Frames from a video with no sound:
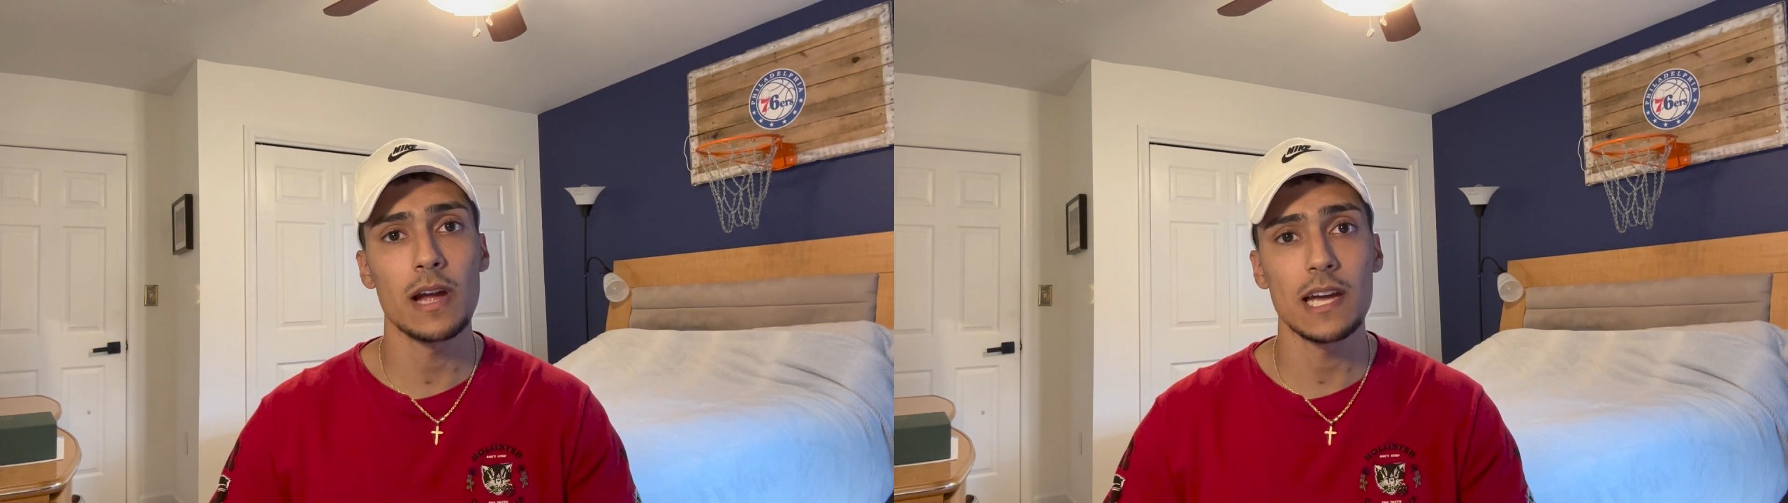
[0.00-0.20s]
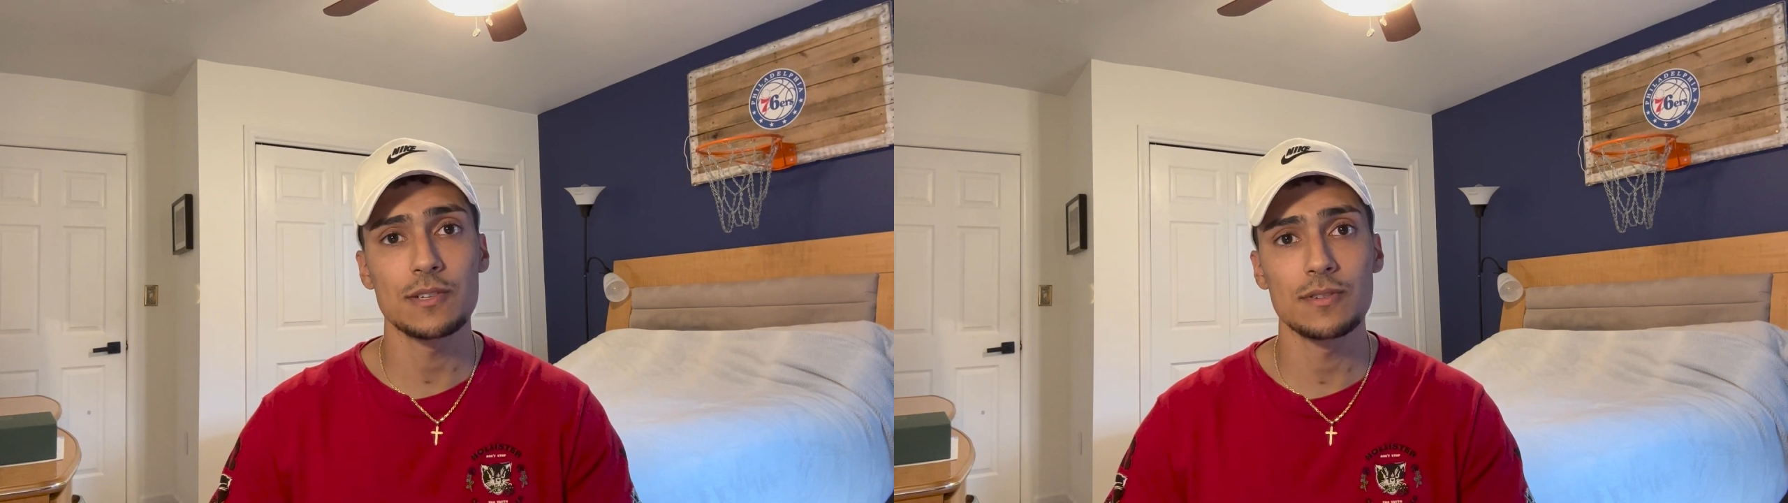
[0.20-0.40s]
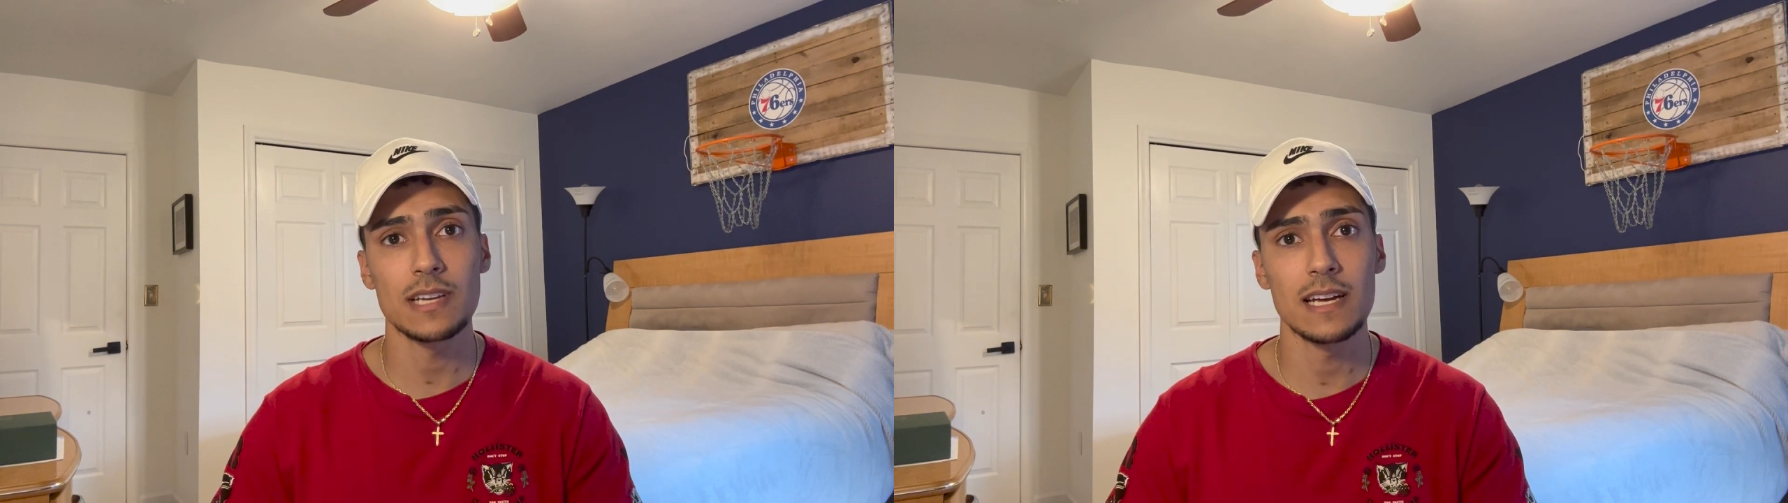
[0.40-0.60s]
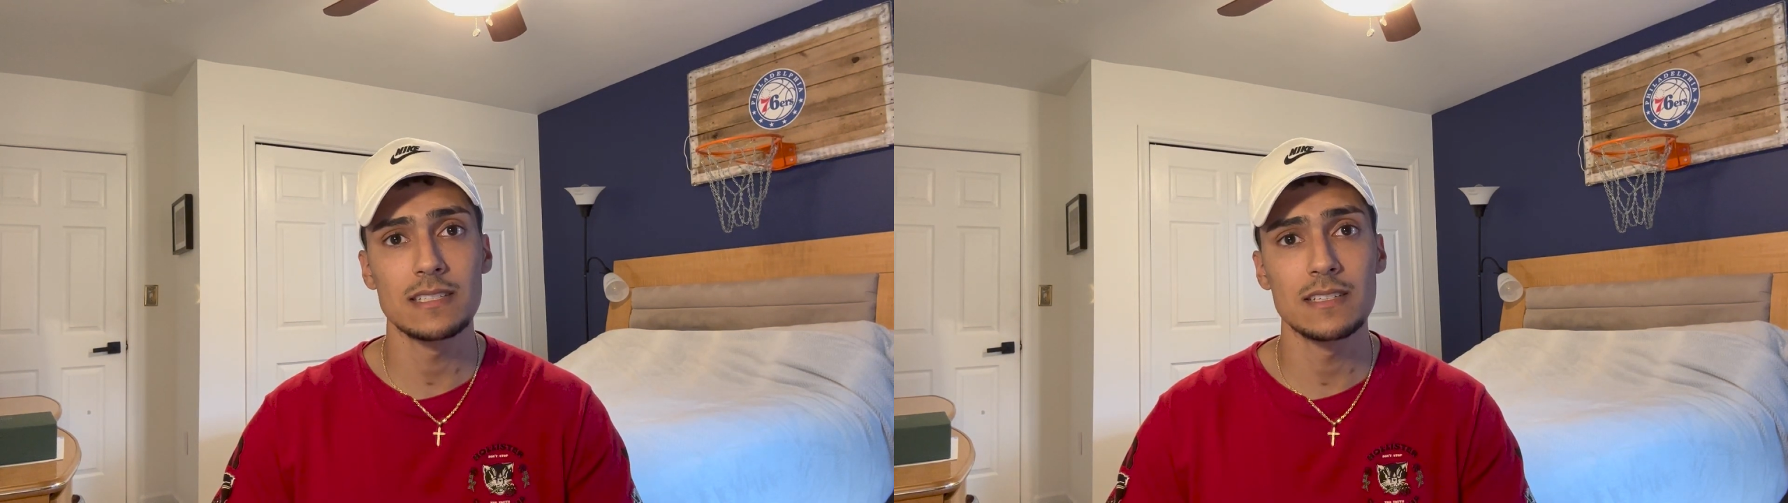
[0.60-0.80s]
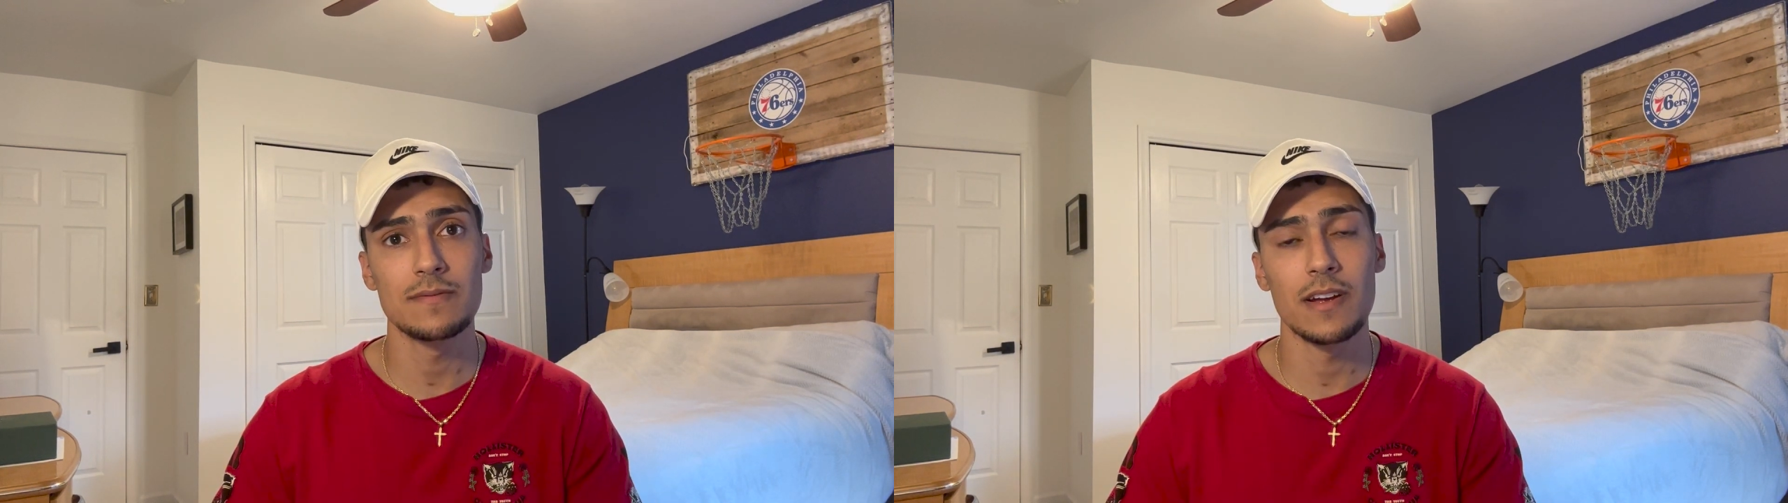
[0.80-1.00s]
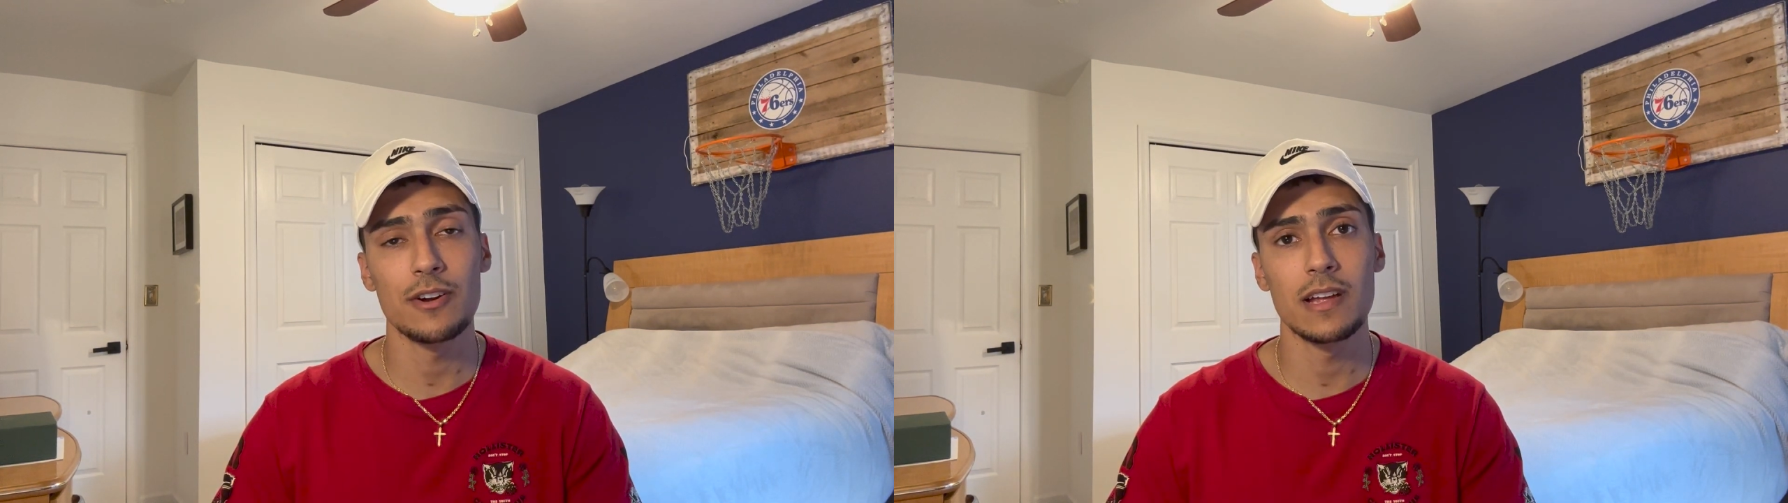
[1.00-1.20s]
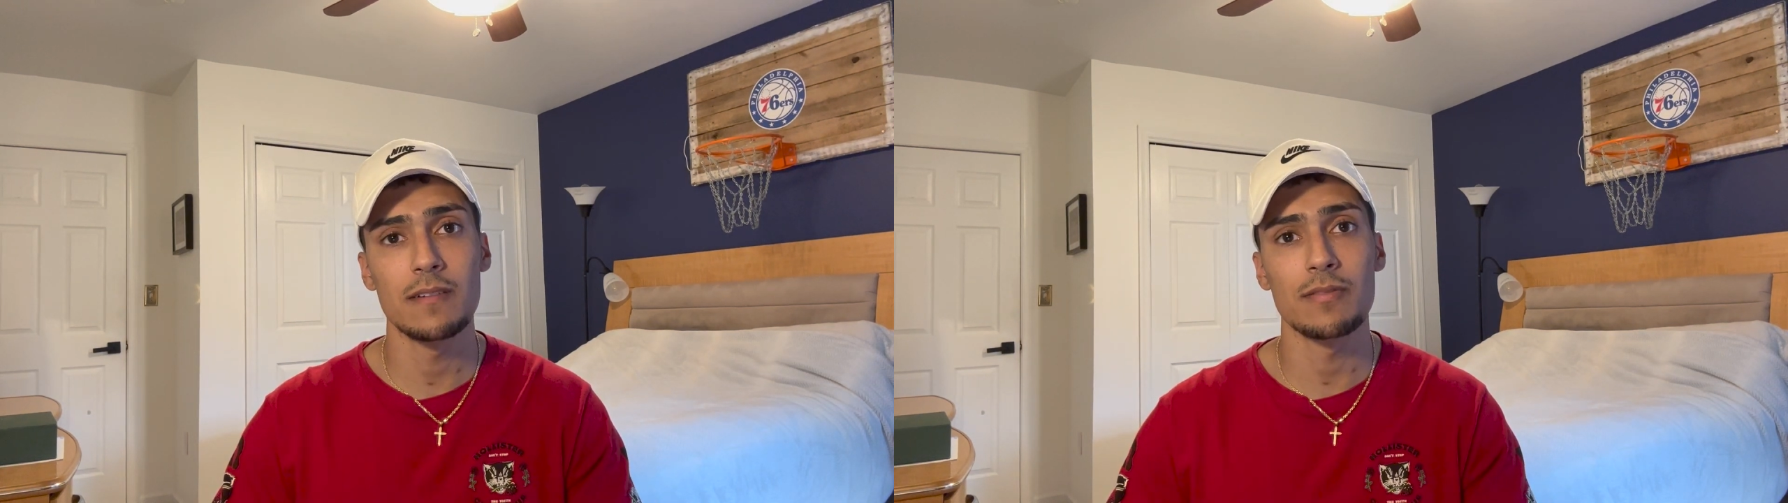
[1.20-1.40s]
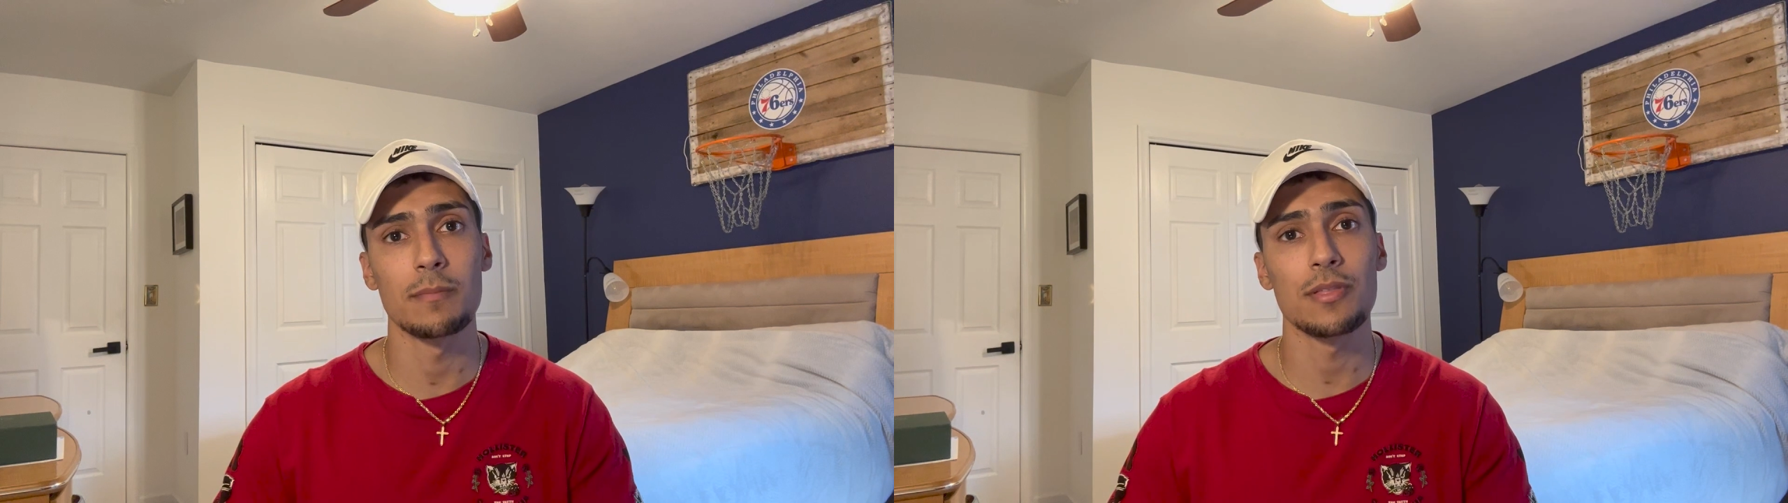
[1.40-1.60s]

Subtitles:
exercises varying from